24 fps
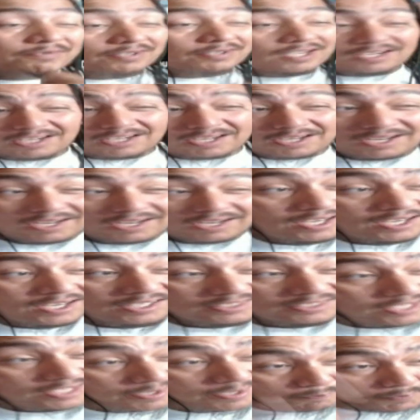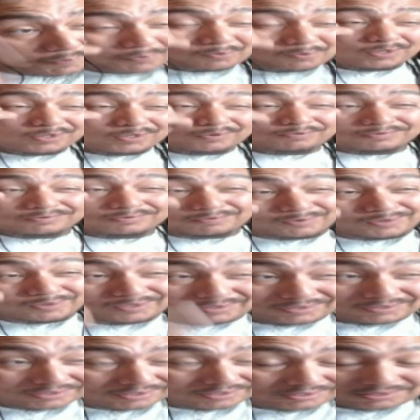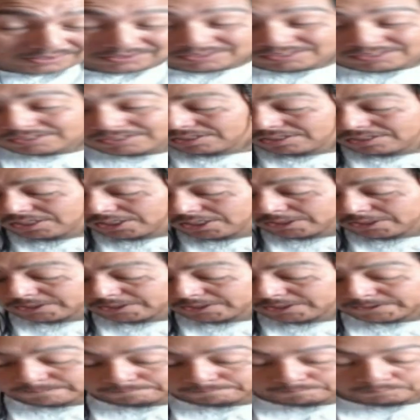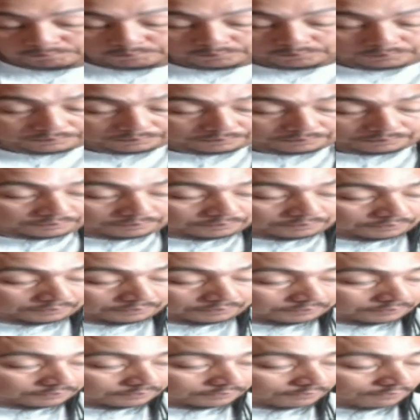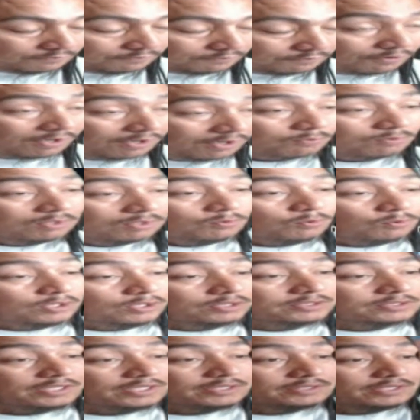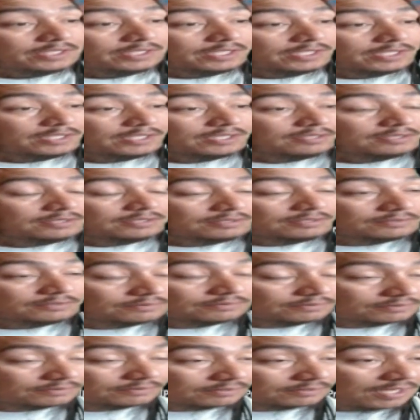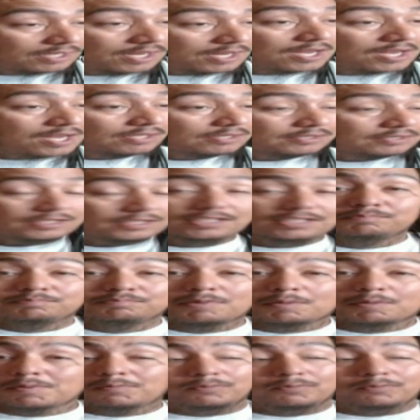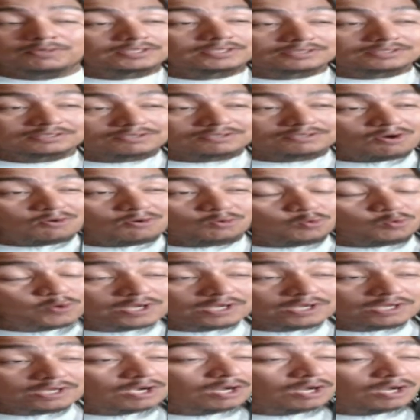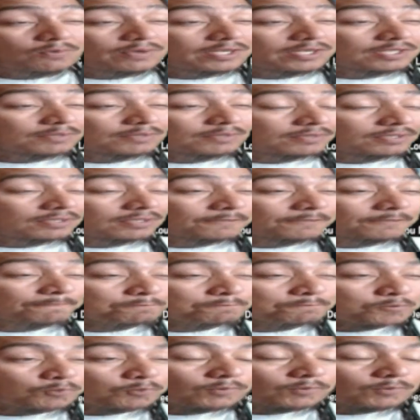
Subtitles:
I forgot. I got memory. What was I saying? Damn, see, my memory's gone quick already, man.